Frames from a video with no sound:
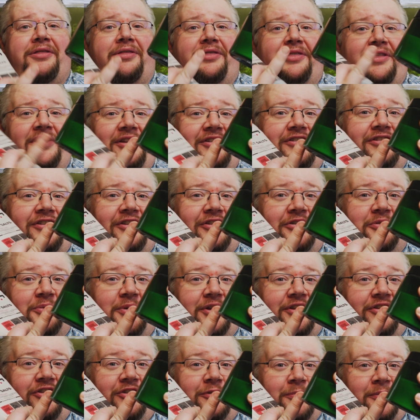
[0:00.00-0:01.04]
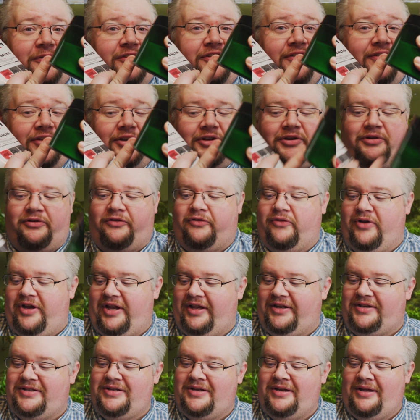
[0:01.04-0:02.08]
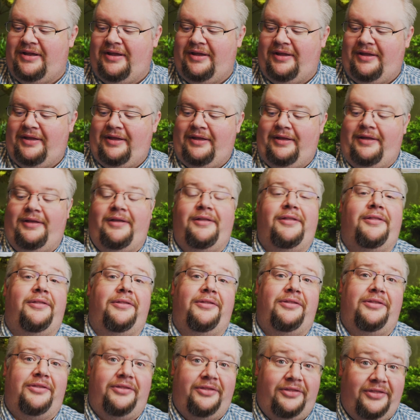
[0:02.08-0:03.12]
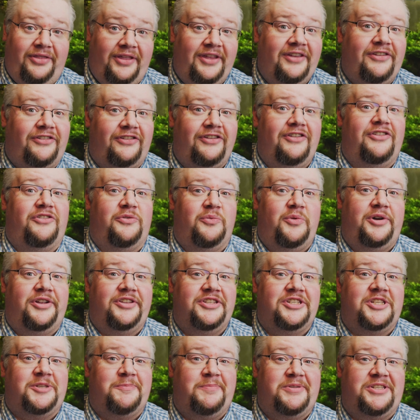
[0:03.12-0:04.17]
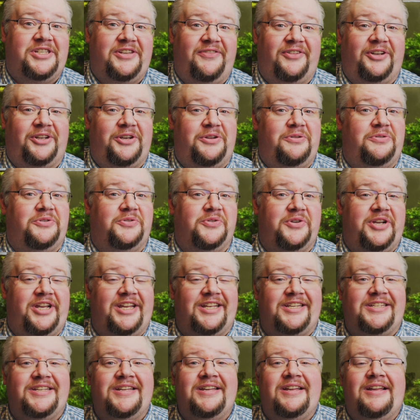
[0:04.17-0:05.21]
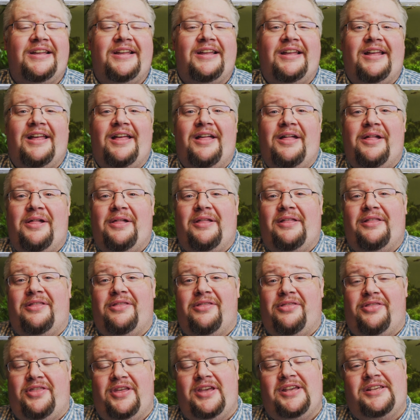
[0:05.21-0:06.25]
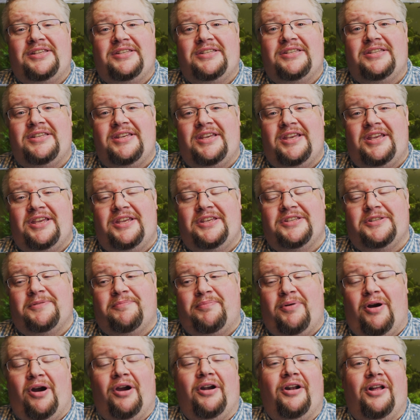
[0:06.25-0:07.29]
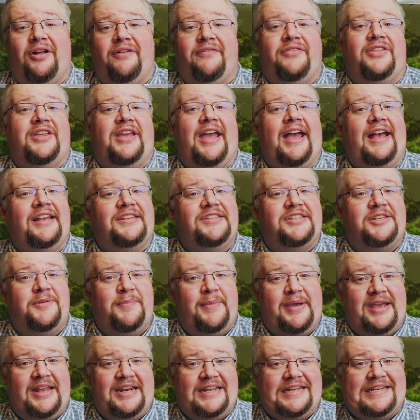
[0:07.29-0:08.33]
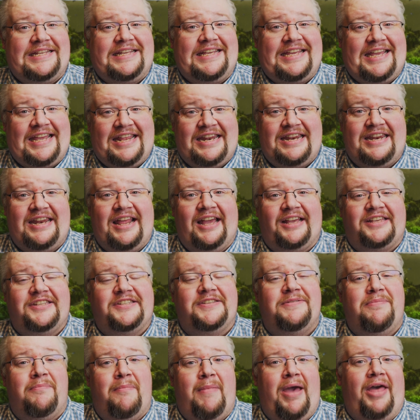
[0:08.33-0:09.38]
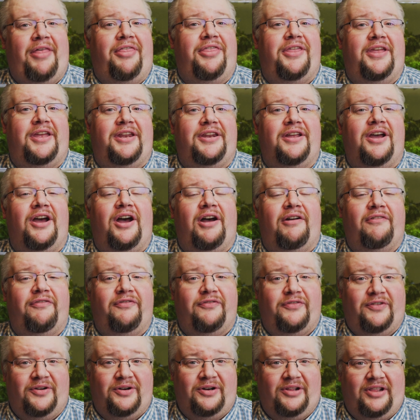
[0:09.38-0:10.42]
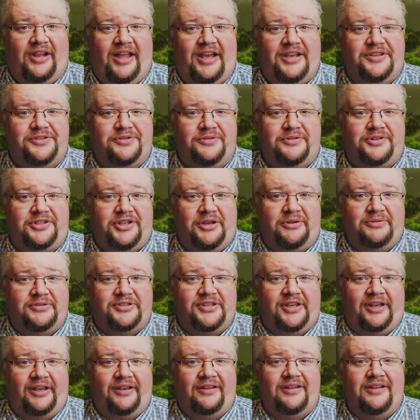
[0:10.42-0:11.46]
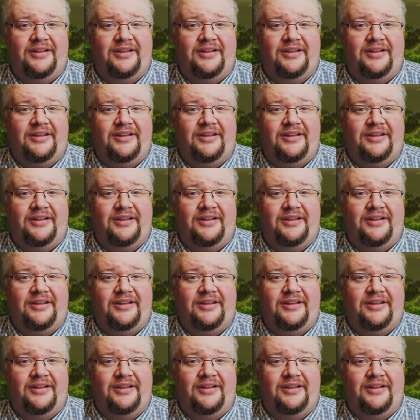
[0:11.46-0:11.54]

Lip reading: This is one specific nutrient. This is one specific nutrient. This is a part of the estimated index method of fertilizer dosing.